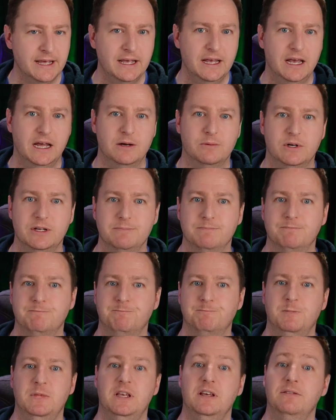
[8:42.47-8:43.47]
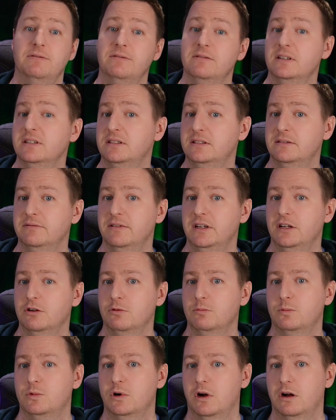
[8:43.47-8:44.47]
Anyway, if this
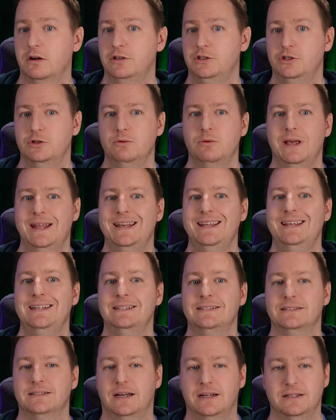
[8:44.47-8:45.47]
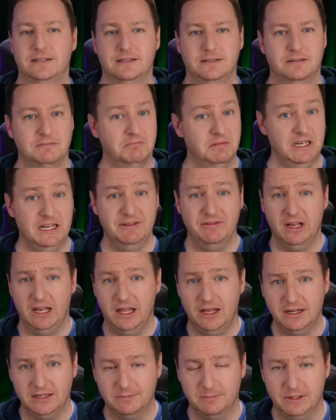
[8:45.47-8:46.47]
video brought you any insights, leave a
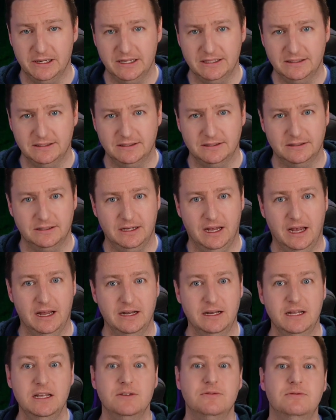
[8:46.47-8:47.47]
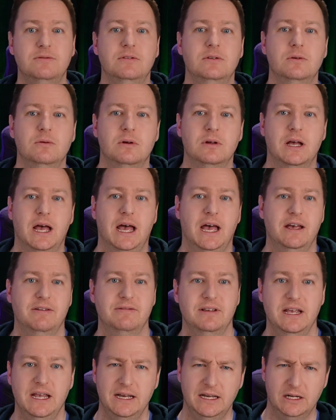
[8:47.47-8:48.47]
like, please. And if you
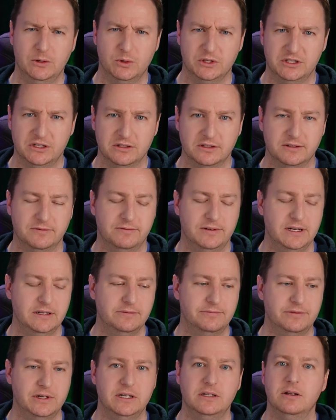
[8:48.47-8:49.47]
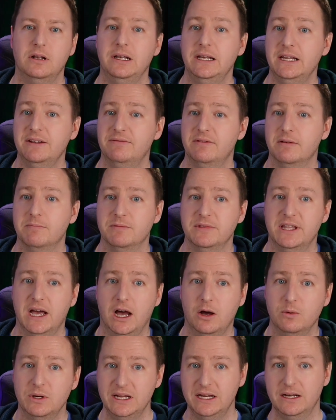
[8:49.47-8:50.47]
have any questions, feel free to leave them
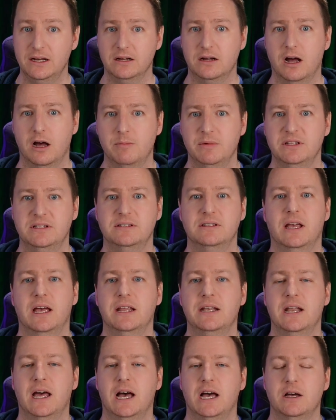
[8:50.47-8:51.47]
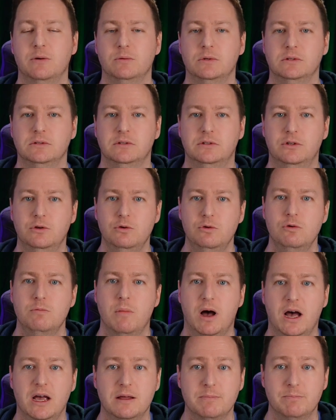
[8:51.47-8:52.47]
down in the comments, and I will do
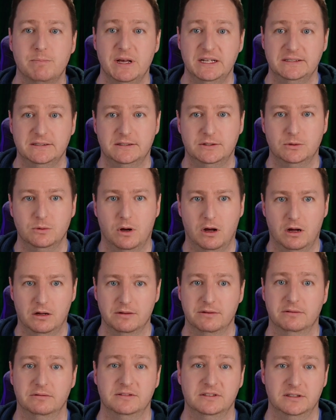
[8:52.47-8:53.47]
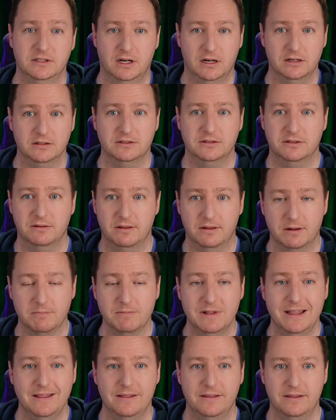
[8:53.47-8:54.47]
my best to answer
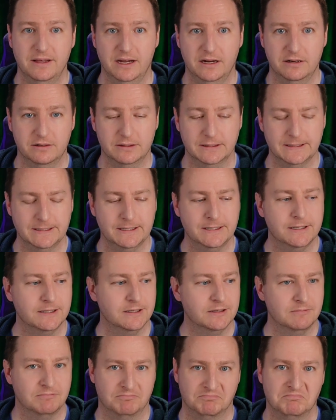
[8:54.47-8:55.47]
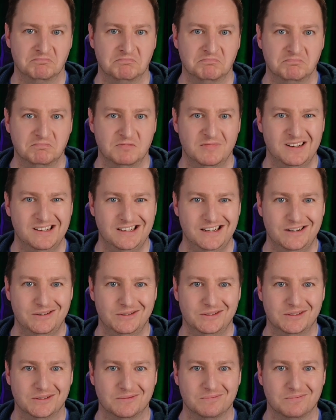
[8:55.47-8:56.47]
them there.
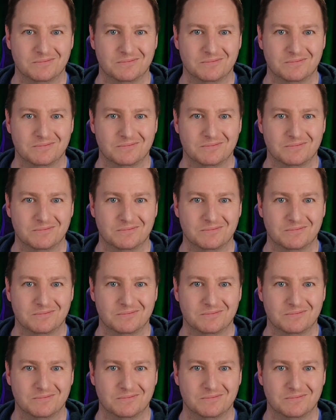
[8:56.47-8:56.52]
Cheers!